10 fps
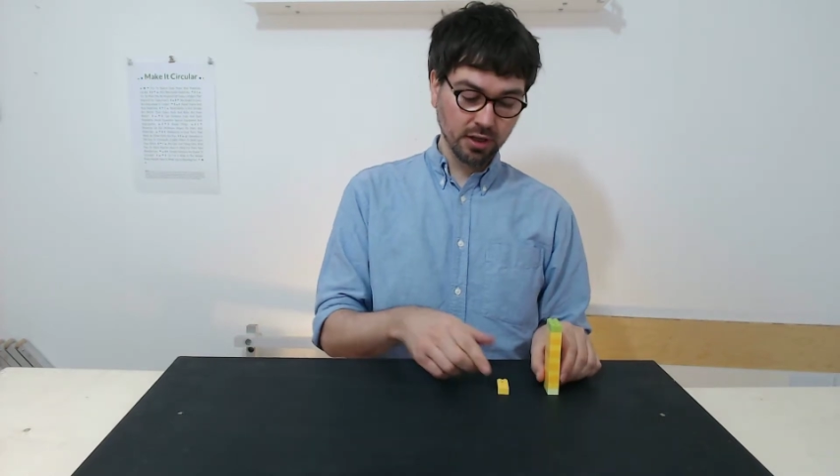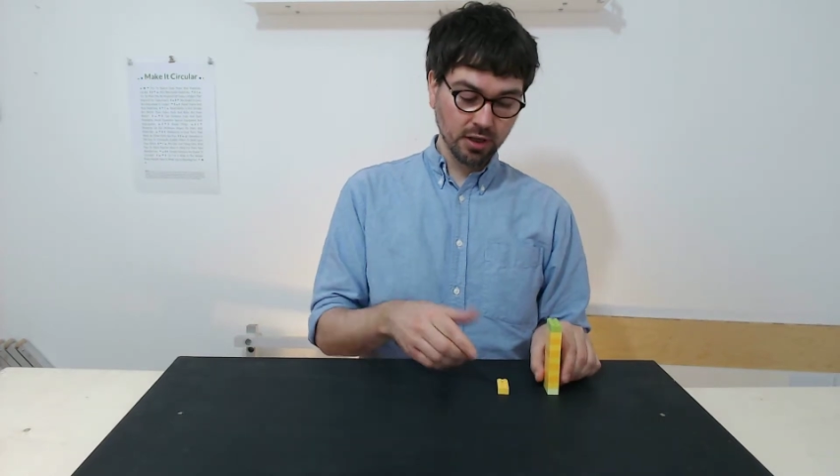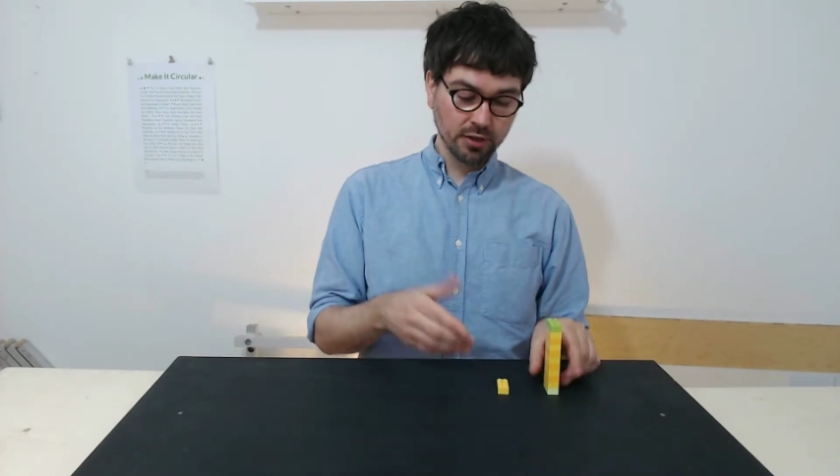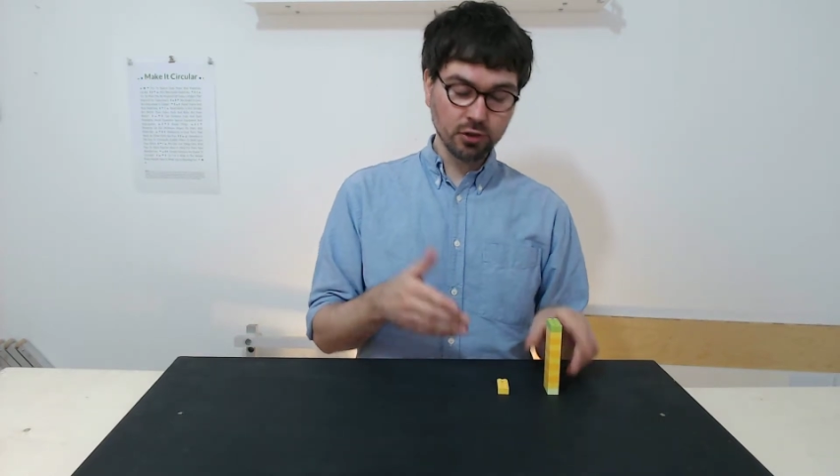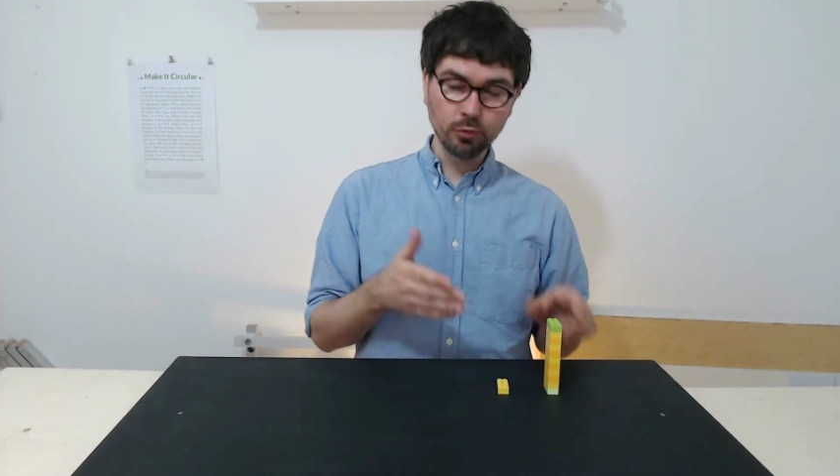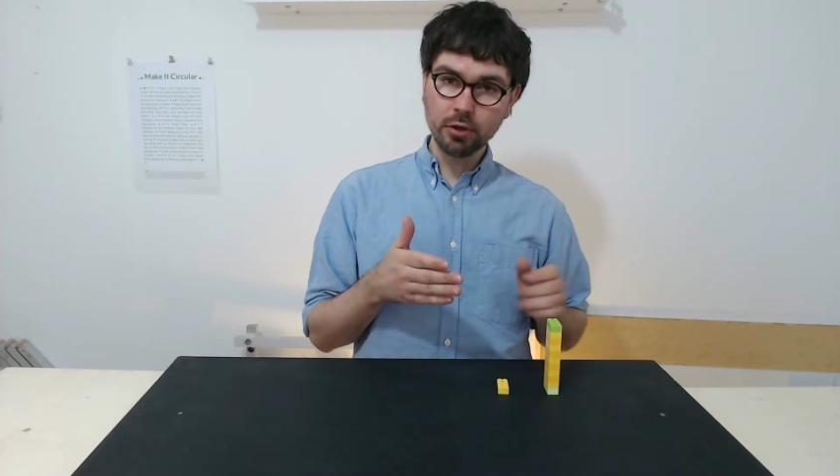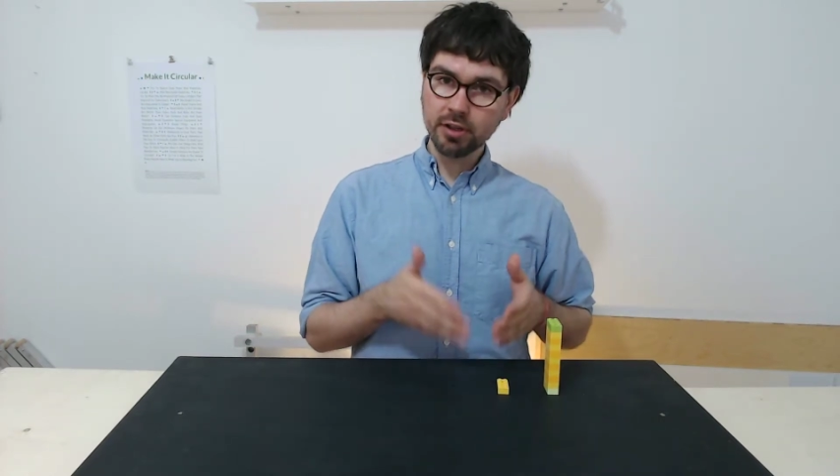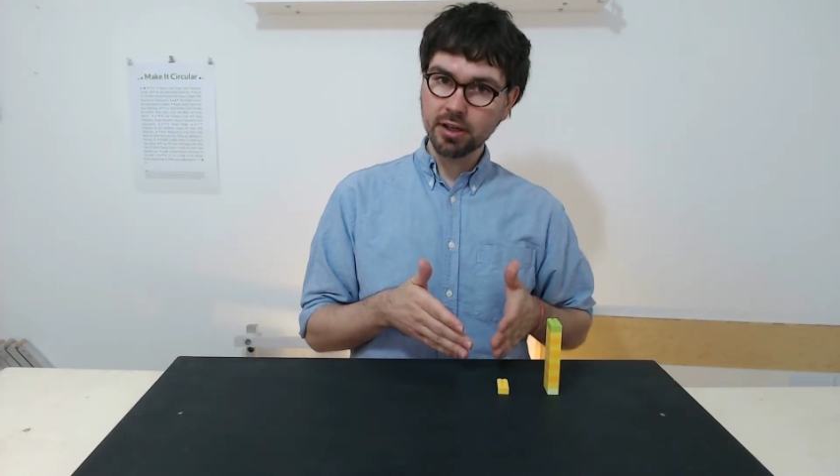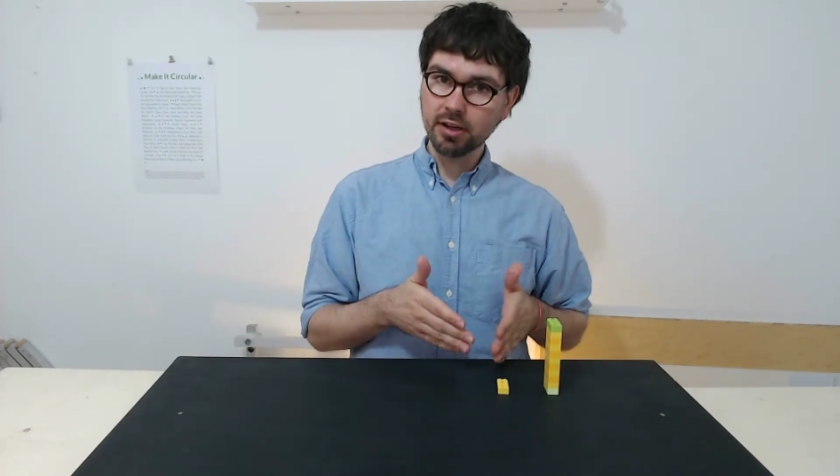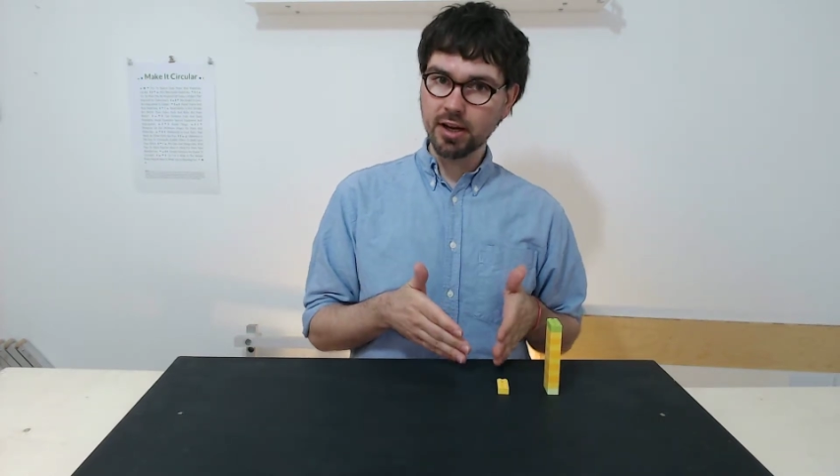So we look
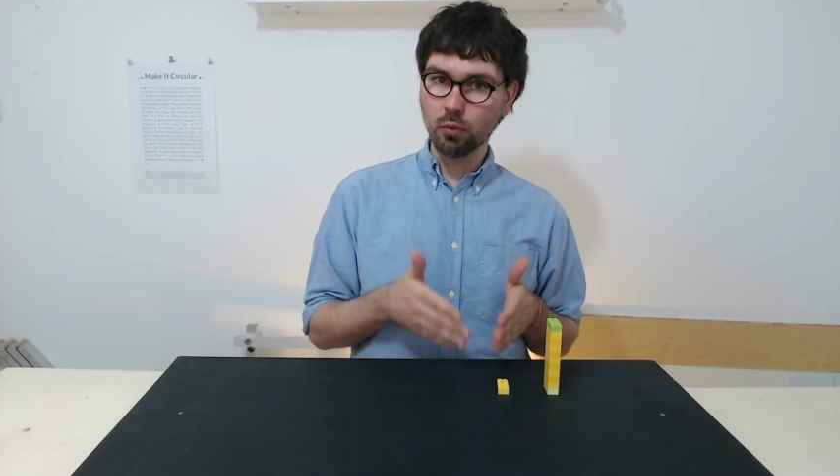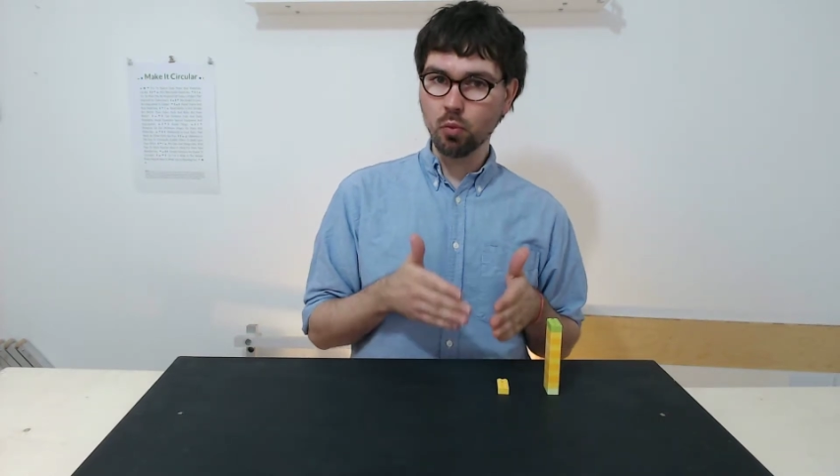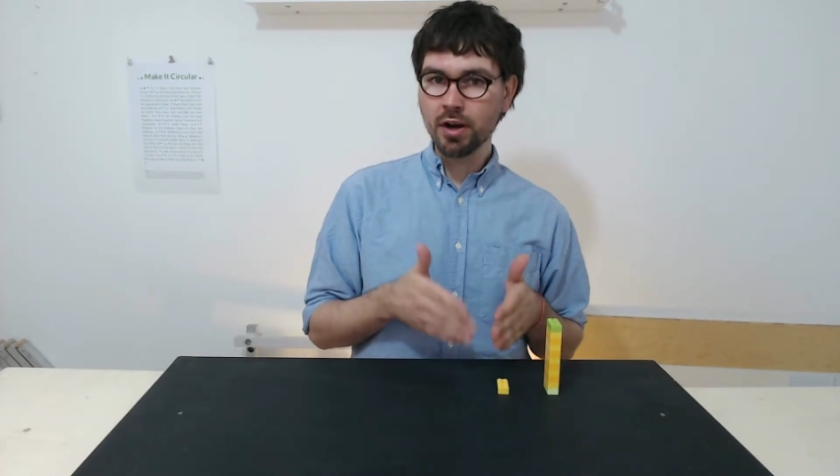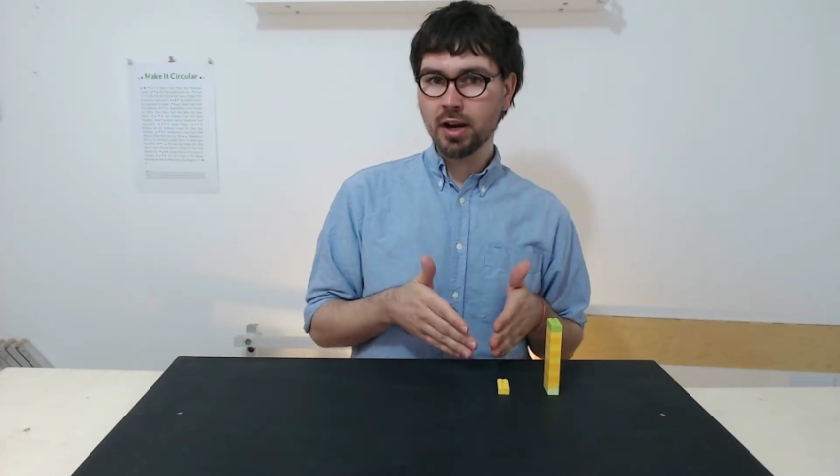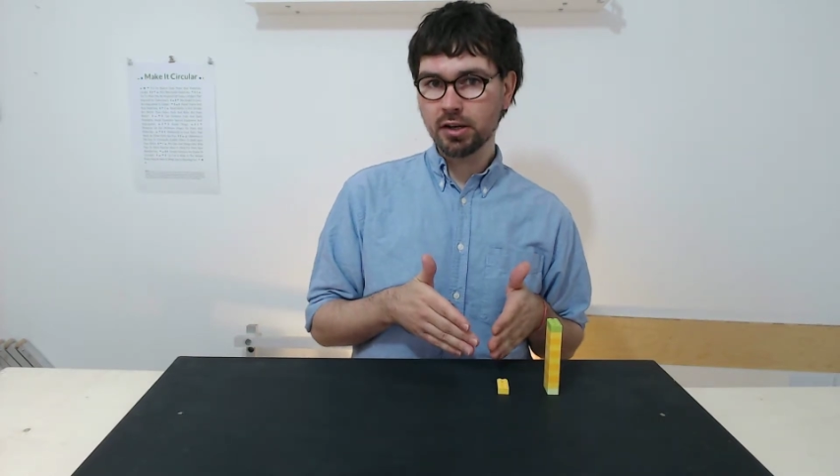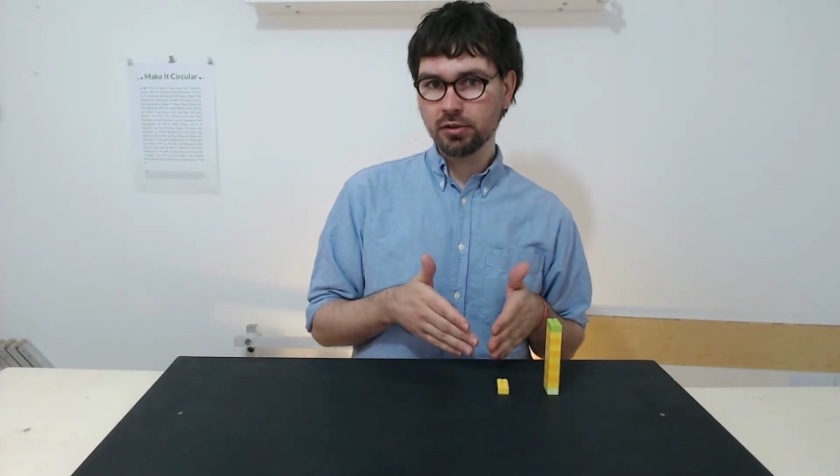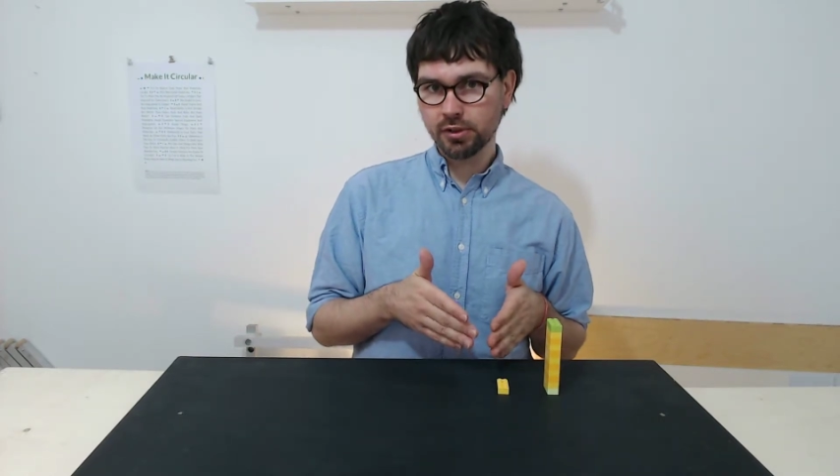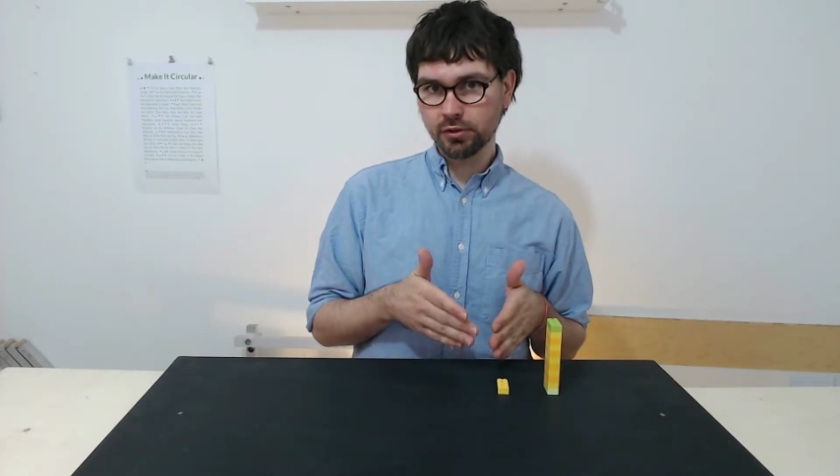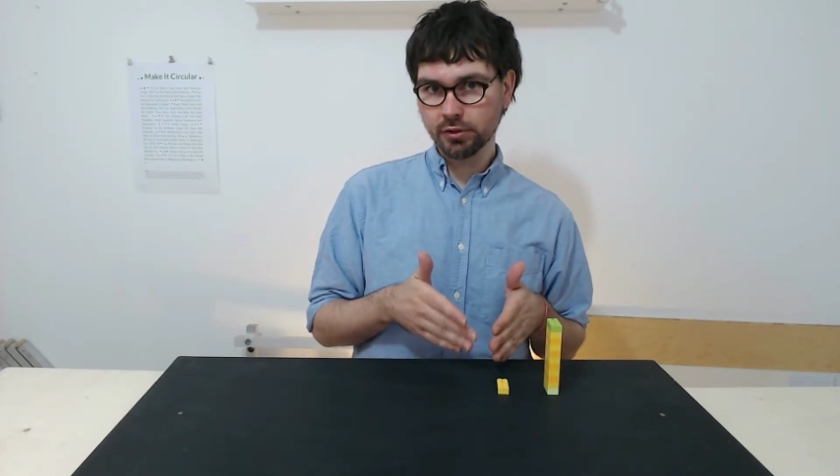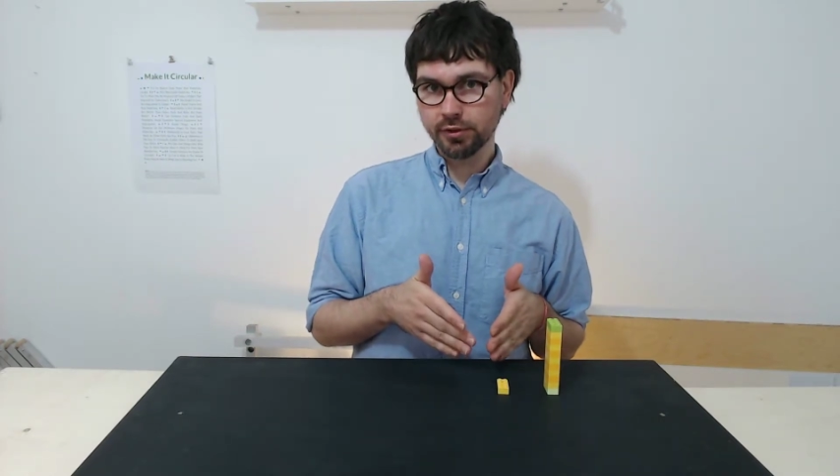here at 100
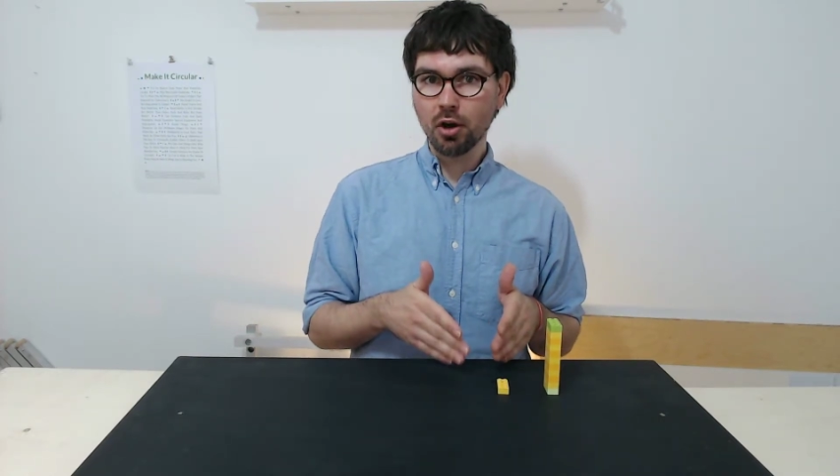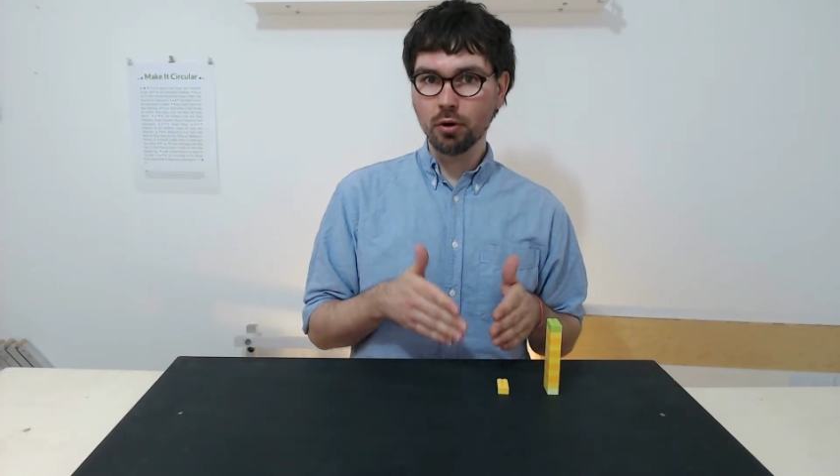euros